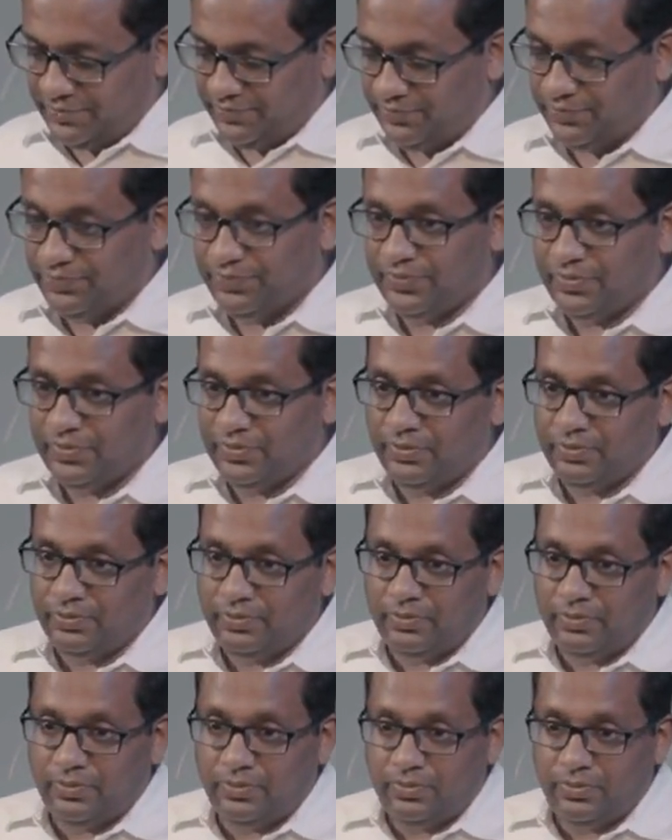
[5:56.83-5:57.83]
And in our
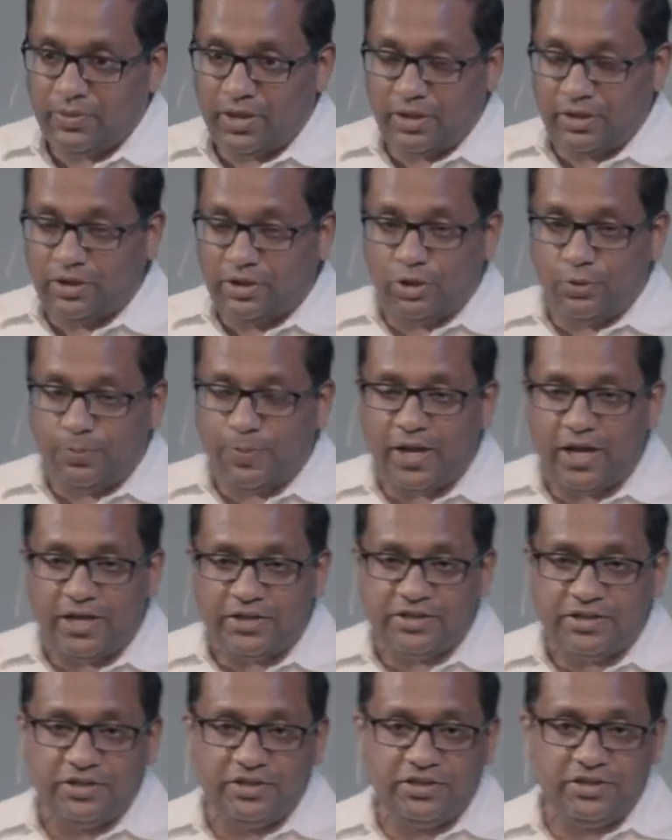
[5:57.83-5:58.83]
passage, James, the
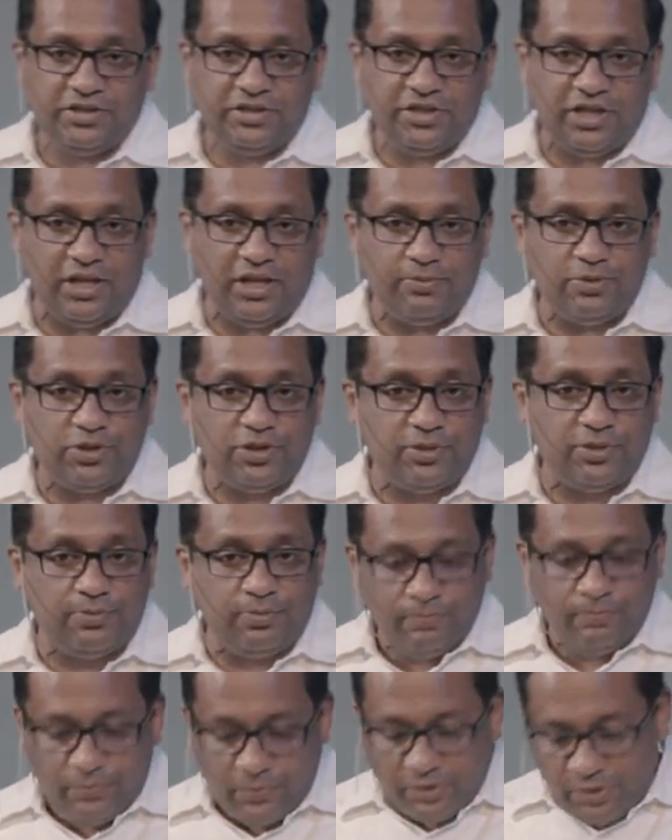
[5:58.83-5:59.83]
little brother of
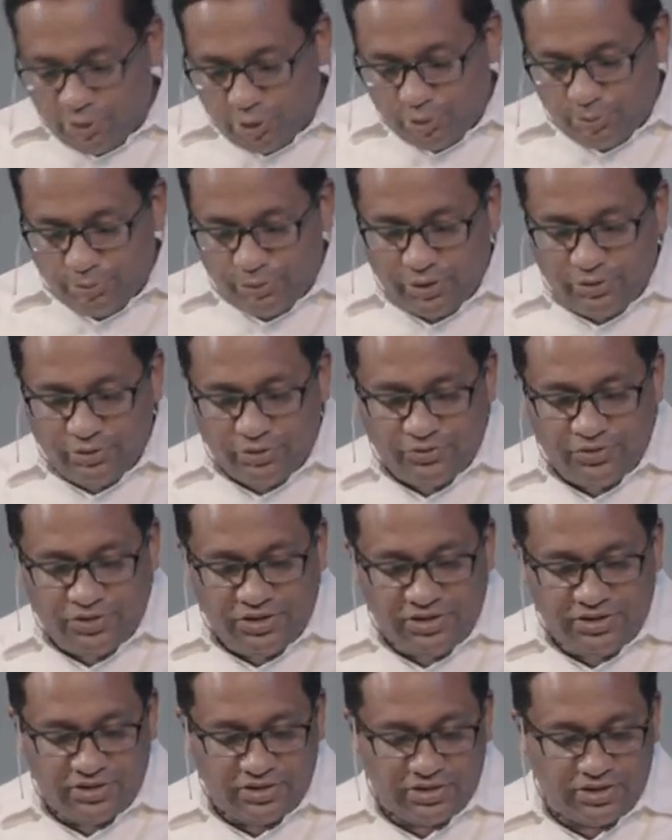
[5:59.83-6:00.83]
Jesus, gives us a
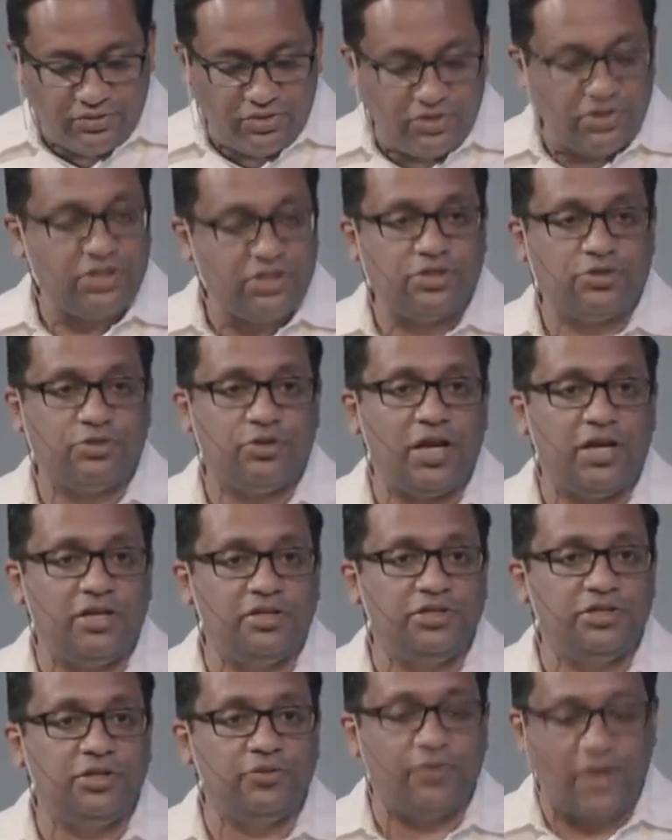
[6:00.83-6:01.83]
strategy of how to
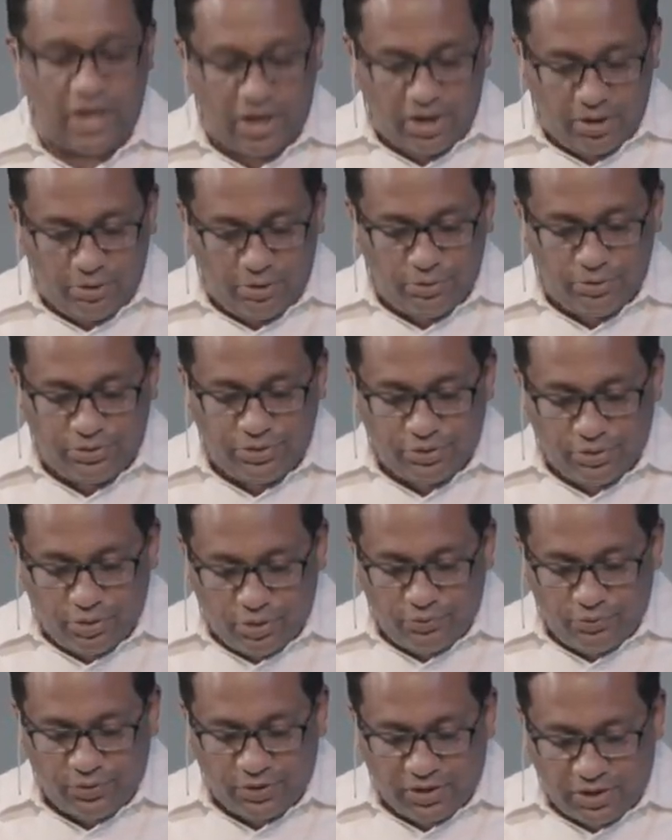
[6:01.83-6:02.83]
overcome
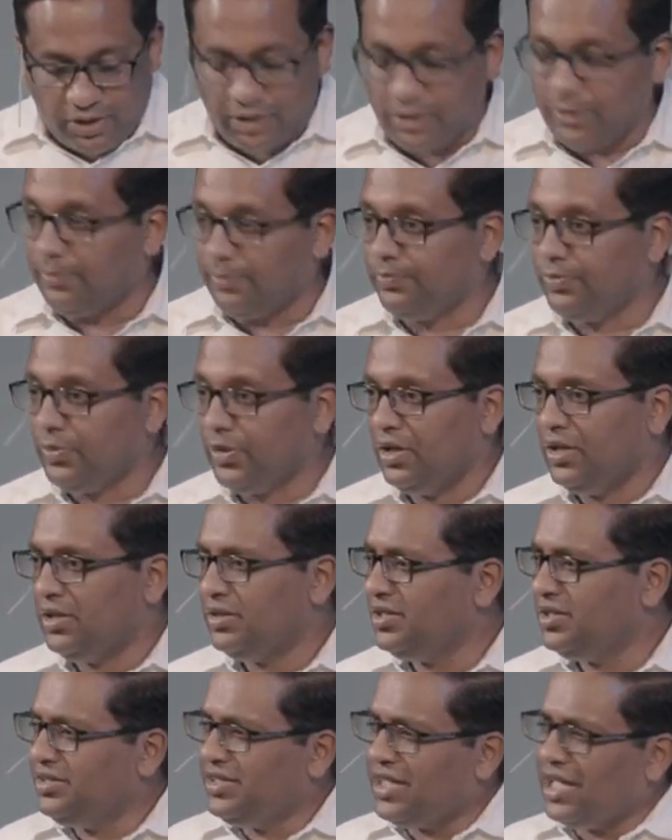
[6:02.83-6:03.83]
the deadly
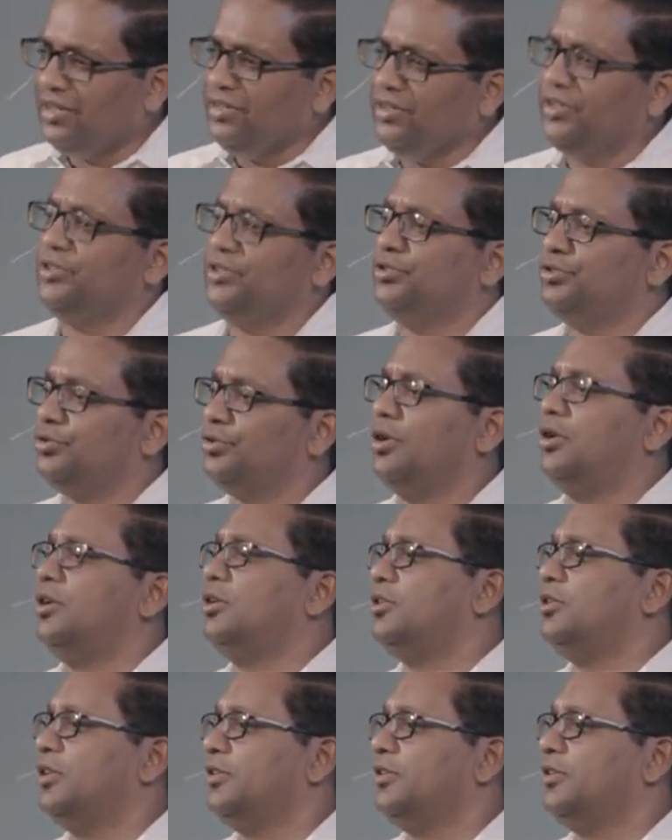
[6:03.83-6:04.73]
draw of temptation.